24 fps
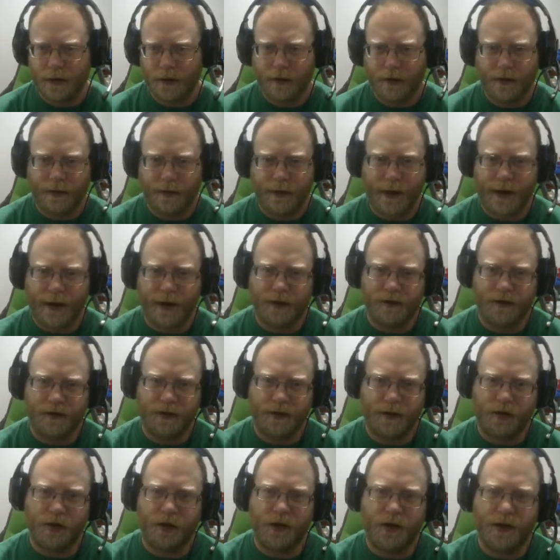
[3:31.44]
That is a
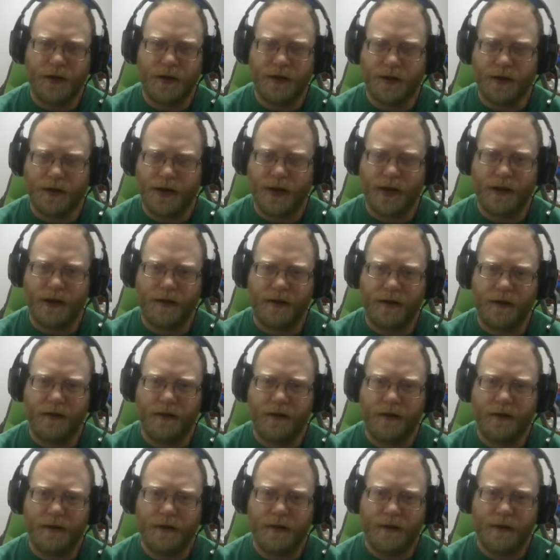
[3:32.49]
good indicator
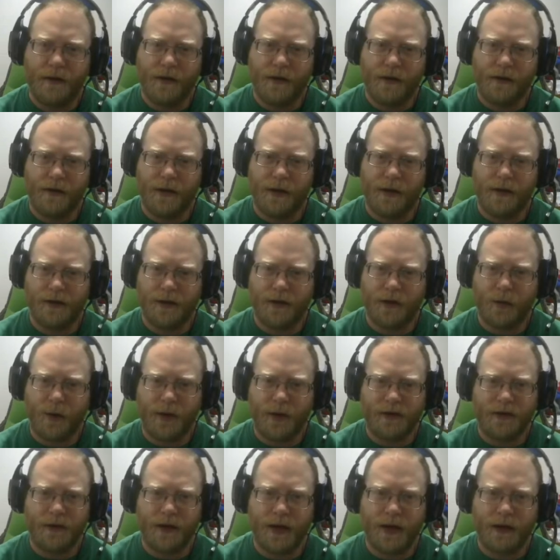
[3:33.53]
that it's a
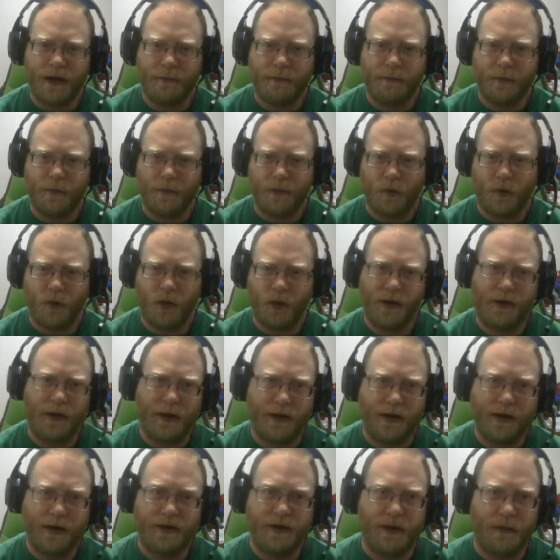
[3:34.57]
quest item, or
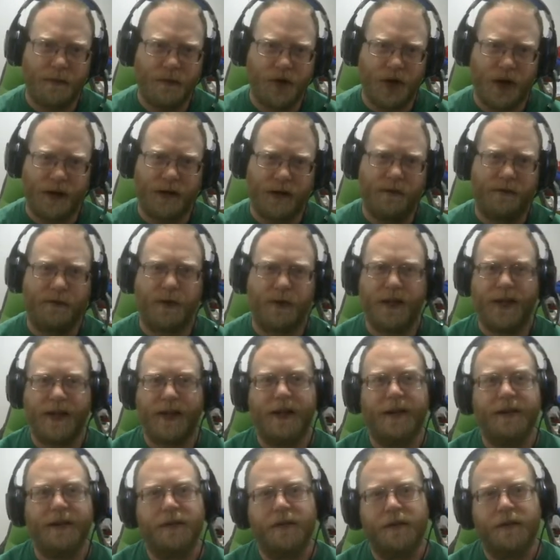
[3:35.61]
at least objective
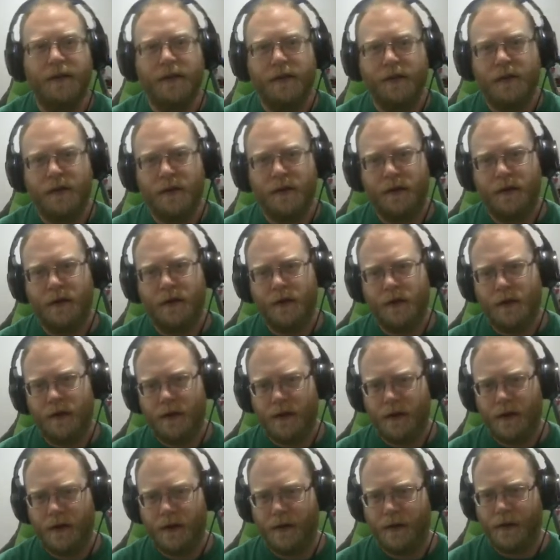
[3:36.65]
related.
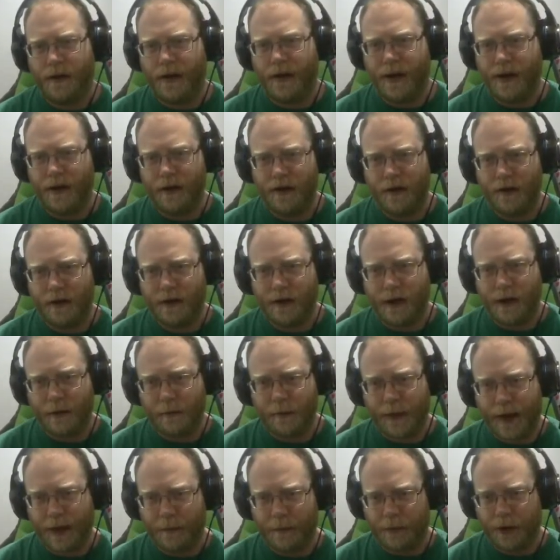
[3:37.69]
That
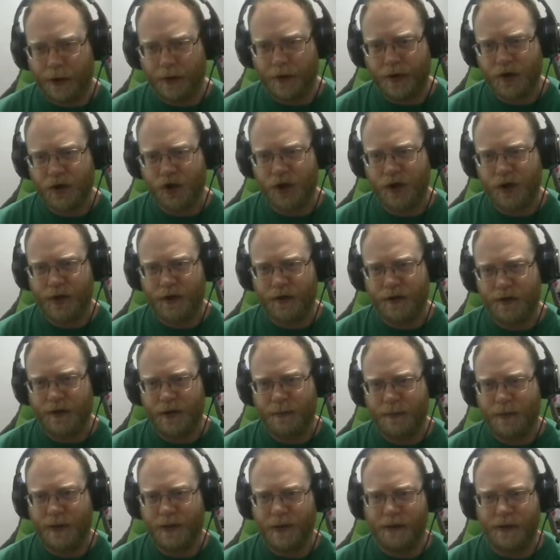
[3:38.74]
bluish sheen is
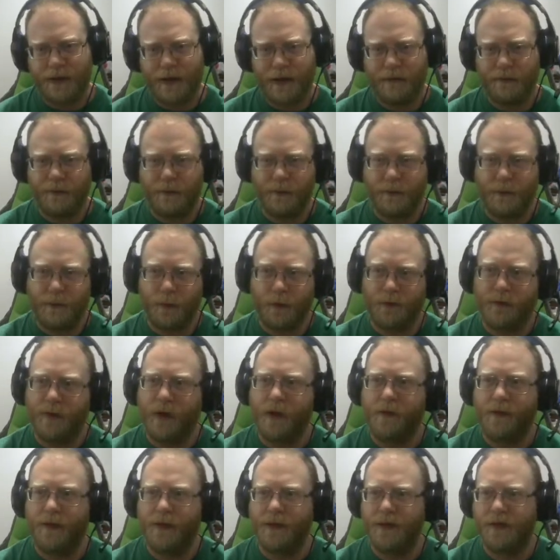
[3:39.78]
typically
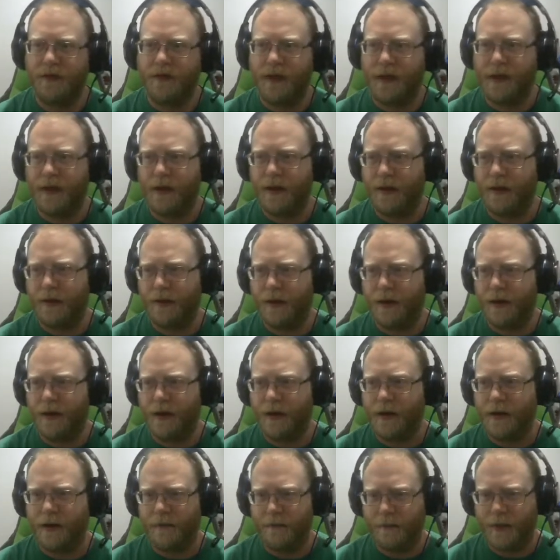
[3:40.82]
revolving the secondary.
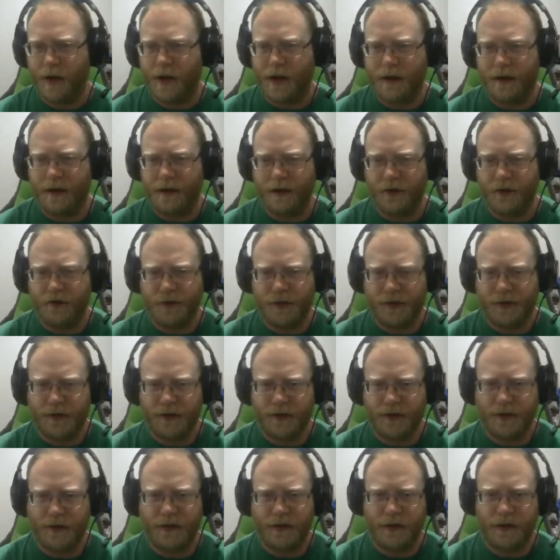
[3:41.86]
I am not
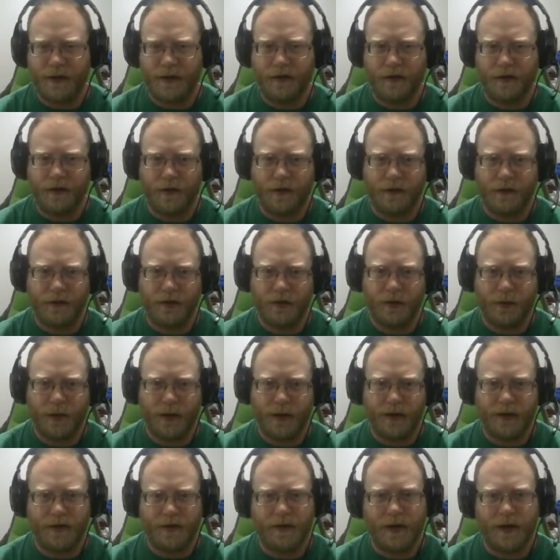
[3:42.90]
interested in
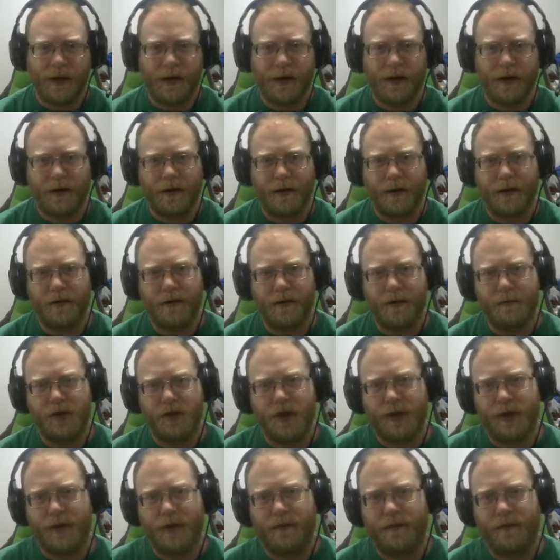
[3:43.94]
doing the secondary
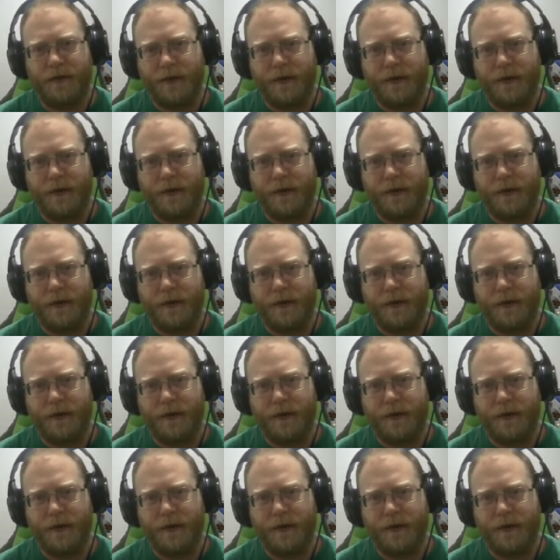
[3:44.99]
objective.